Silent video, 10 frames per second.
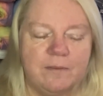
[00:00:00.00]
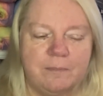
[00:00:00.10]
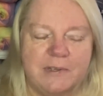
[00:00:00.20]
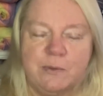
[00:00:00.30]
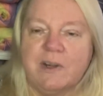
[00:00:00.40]

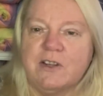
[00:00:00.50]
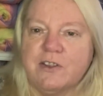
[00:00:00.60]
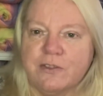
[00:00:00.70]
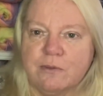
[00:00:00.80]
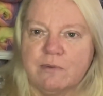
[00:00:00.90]
between
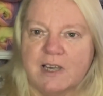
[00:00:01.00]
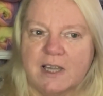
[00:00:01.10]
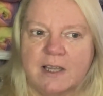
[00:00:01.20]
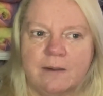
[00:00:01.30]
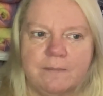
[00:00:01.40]

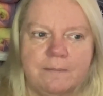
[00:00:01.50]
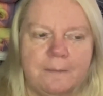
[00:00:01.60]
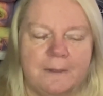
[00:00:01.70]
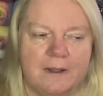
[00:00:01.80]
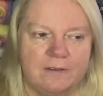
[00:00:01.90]
three
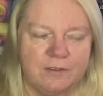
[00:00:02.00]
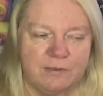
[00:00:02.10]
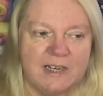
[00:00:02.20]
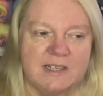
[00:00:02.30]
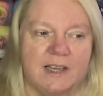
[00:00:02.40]

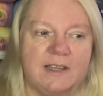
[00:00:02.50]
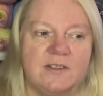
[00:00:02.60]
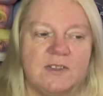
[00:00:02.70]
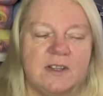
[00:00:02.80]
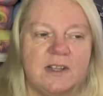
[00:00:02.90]

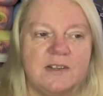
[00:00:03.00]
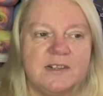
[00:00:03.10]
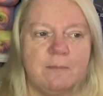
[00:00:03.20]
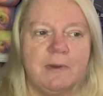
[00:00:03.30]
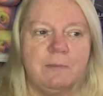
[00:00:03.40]
days, and then
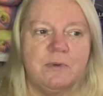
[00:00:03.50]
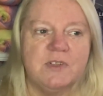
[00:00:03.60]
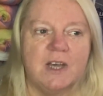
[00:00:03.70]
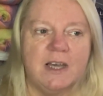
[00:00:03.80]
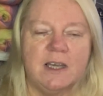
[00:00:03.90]
some people
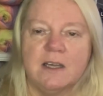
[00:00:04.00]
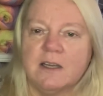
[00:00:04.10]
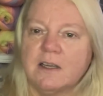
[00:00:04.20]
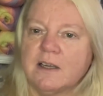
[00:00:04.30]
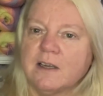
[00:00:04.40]
say
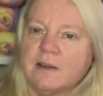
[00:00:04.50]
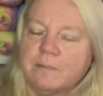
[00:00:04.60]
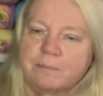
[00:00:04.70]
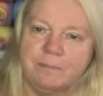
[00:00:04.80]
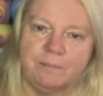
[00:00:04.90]

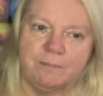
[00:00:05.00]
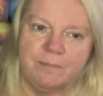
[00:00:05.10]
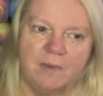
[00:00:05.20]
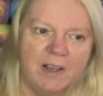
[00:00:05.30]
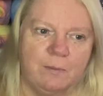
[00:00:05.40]

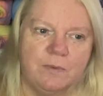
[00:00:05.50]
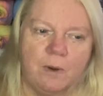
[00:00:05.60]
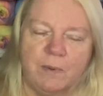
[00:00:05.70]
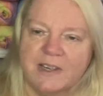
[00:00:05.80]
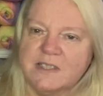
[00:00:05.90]
like a
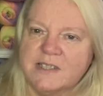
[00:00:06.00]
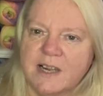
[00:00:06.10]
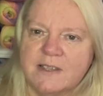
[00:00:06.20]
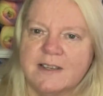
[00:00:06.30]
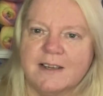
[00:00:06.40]
week to
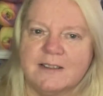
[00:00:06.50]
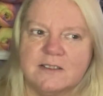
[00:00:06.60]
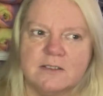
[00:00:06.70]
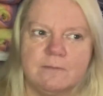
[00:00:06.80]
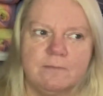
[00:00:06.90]
10
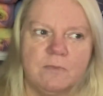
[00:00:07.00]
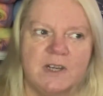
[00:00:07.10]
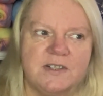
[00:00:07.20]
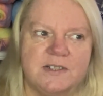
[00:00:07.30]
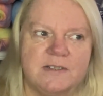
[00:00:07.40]
days. Well,
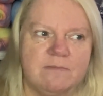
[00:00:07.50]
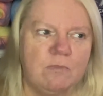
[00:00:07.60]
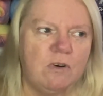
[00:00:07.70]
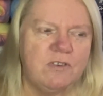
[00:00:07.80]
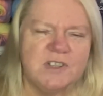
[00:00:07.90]
it's
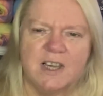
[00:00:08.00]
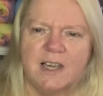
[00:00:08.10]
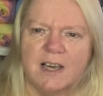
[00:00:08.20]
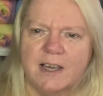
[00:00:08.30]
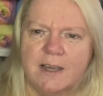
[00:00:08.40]
what, day
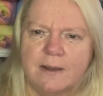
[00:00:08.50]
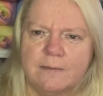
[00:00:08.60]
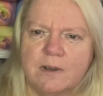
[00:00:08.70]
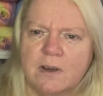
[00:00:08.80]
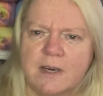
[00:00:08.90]
8,
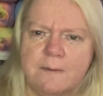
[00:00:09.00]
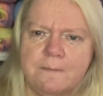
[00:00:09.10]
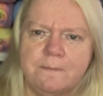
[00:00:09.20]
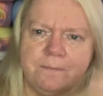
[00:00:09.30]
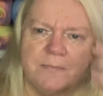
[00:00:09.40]
9?
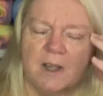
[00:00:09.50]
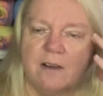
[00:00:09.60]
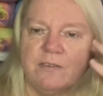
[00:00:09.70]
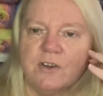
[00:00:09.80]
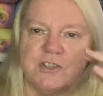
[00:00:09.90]

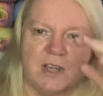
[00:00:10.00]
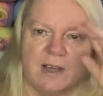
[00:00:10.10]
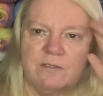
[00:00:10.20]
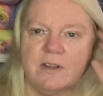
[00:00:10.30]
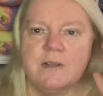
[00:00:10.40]
I've lost
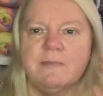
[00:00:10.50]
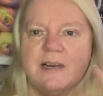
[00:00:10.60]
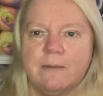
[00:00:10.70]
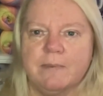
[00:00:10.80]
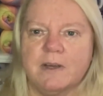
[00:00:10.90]
count at the
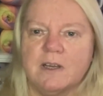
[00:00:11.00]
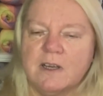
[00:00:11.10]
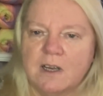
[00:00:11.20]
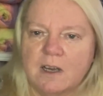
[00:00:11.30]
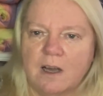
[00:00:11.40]
minute, but
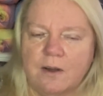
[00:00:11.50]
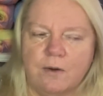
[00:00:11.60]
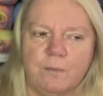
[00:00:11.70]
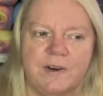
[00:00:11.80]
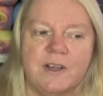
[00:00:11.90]

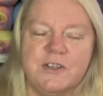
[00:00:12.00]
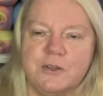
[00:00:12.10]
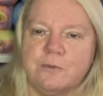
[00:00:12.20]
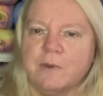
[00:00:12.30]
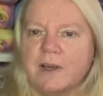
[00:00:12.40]
when I
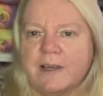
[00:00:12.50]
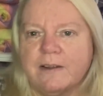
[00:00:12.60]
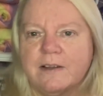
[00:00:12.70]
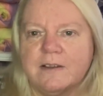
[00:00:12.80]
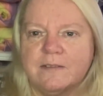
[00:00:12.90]
do my
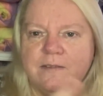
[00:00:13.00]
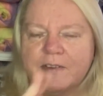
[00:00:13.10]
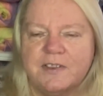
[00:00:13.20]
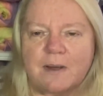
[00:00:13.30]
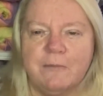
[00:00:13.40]

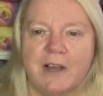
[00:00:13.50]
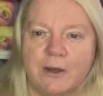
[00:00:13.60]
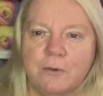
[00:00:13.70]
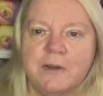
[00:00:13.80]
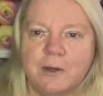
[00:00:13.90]

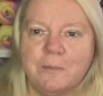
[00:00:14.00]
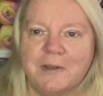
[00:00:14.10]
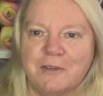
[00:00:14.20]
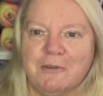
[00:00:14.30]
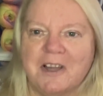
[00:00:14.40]
thumbnail it'll be
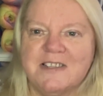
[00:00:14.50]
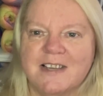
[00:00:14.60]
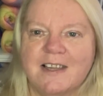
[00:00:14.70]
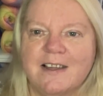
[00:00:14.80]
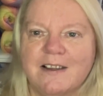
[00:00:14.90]
the right date.